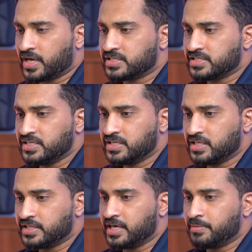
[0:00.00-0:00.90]
you can see
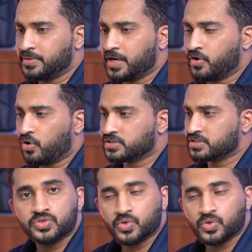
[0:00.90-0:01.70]
the API docs.